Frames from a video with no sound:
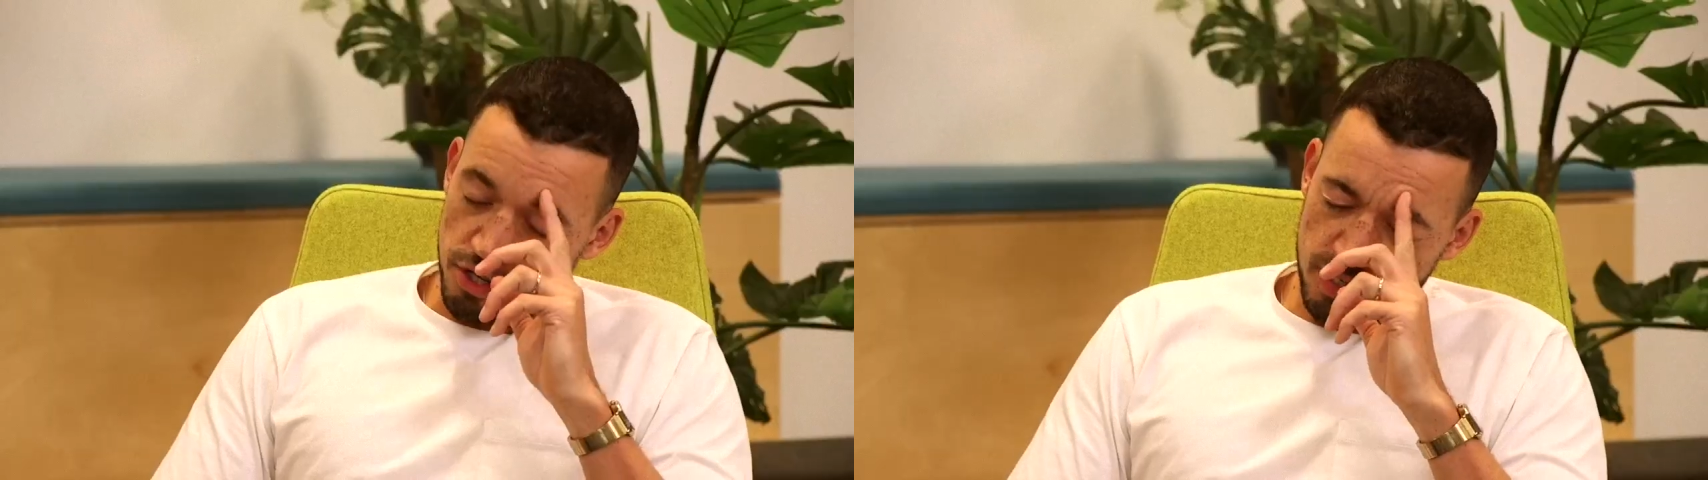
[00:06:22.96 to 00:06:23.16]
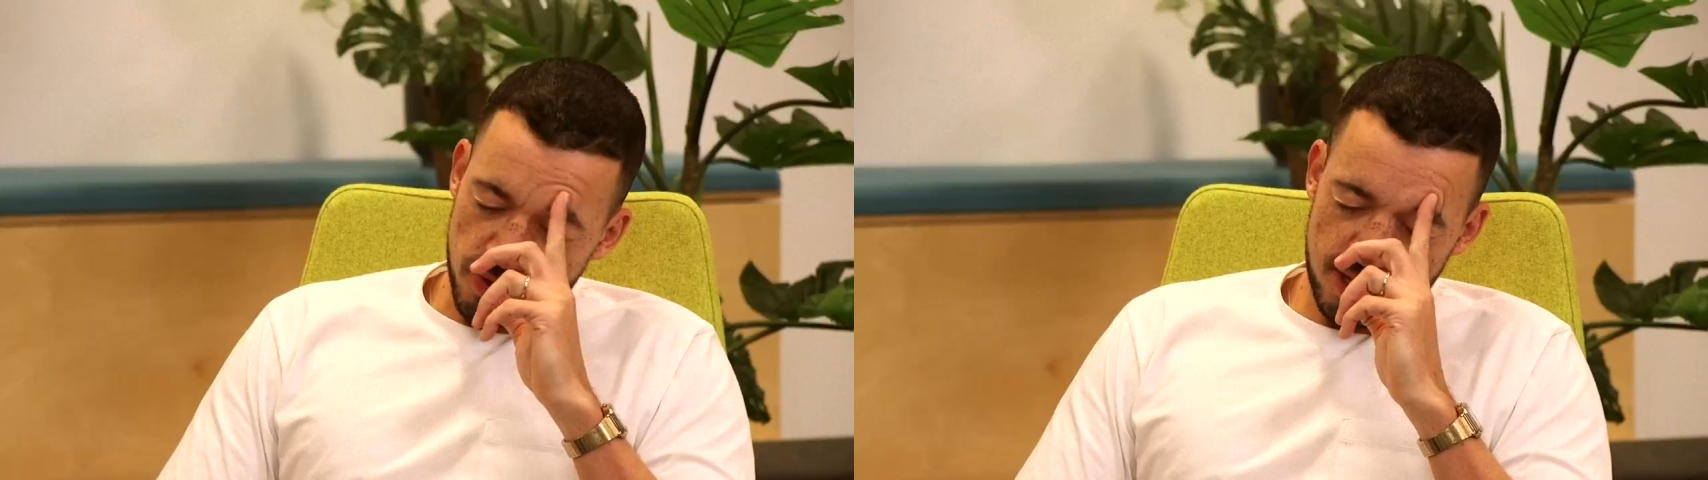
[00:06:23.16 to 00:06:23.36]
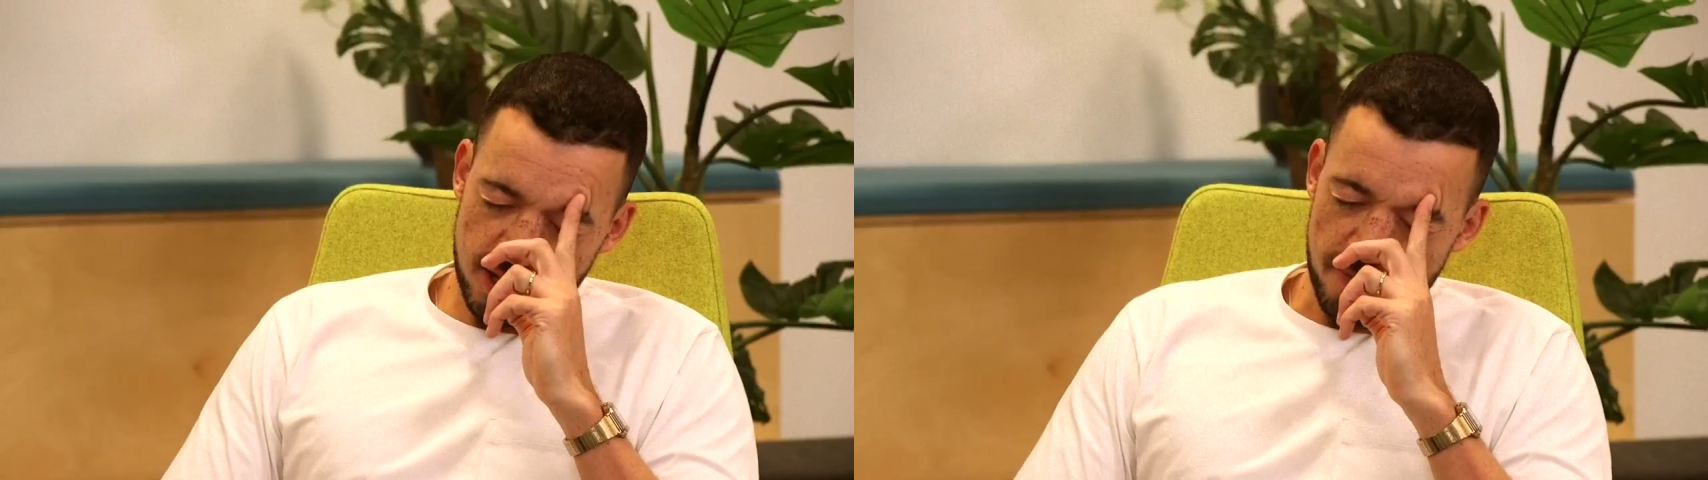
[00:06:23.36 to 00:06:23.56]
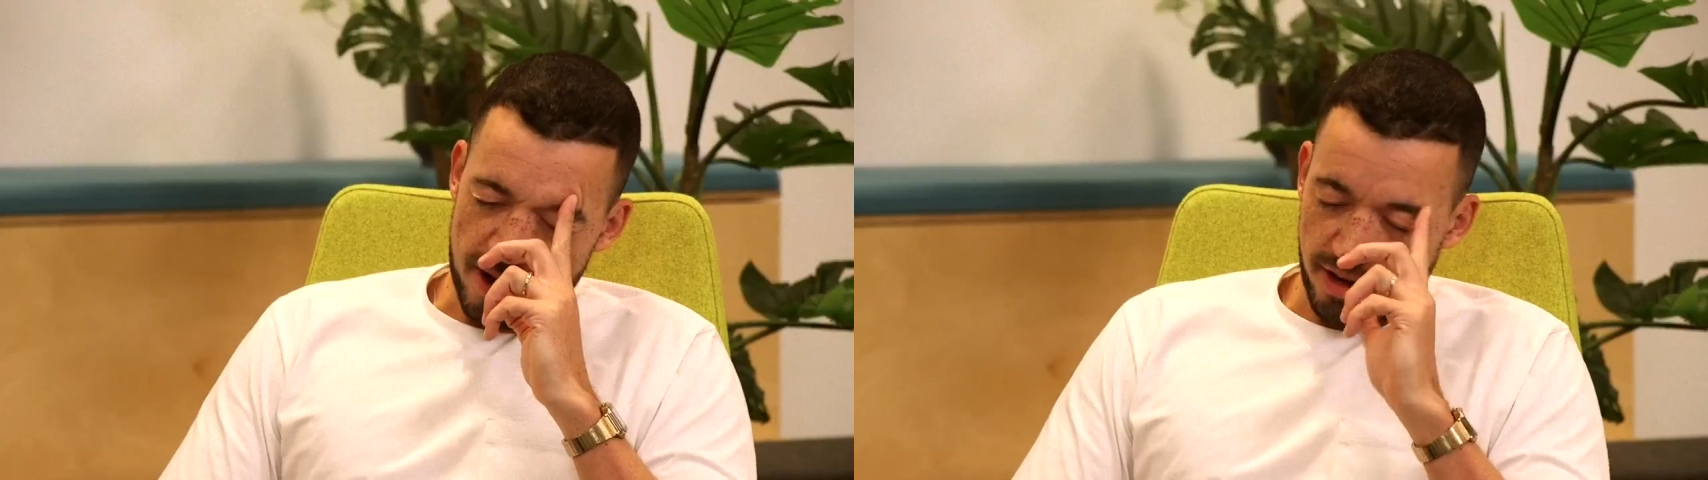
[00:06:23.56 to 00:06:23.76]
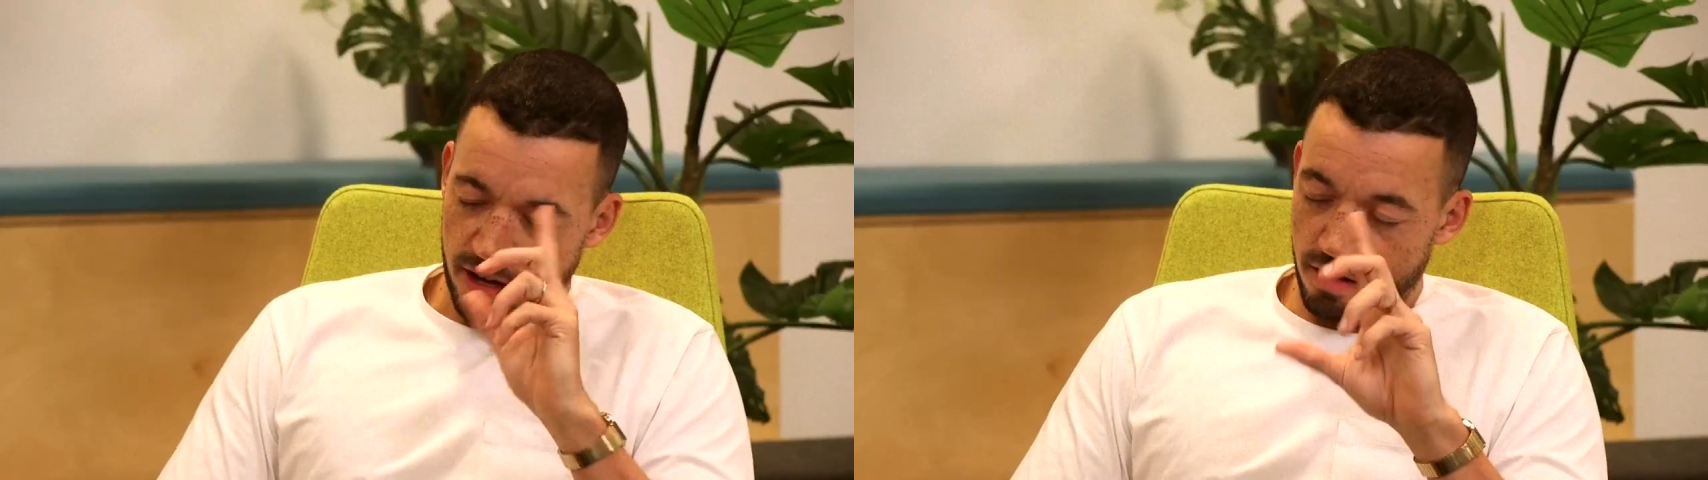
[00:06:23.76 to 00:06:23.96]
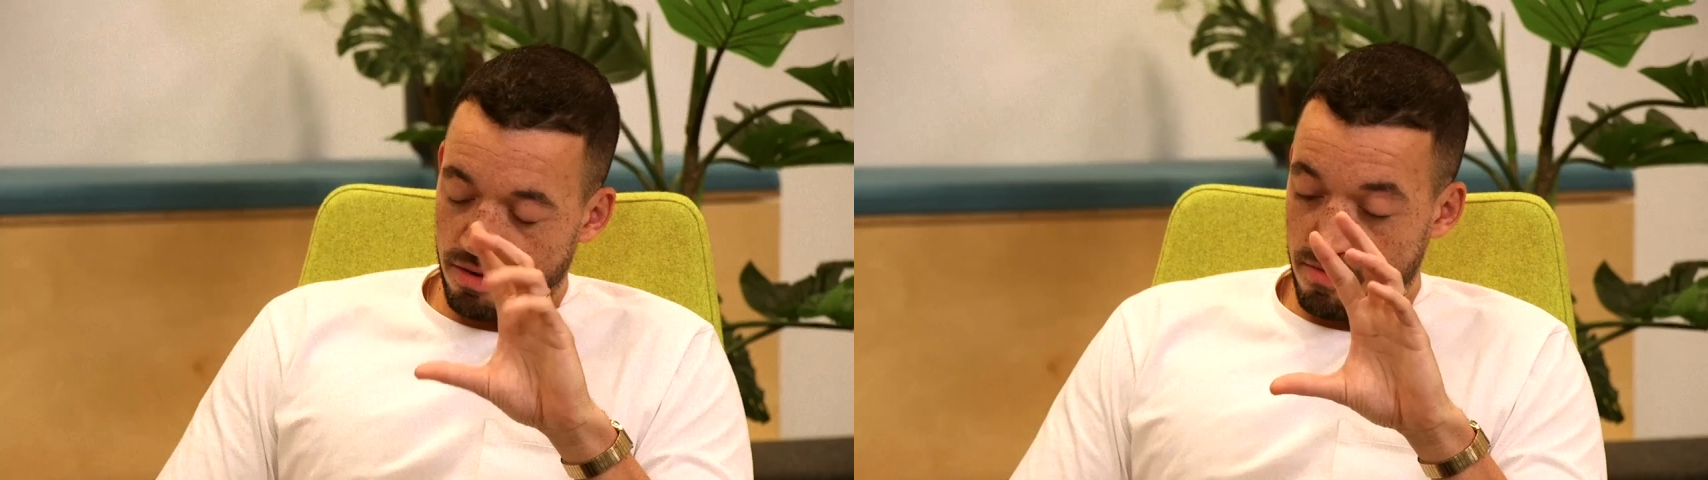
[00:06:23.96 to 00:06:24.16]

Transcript: too, because when you think about it,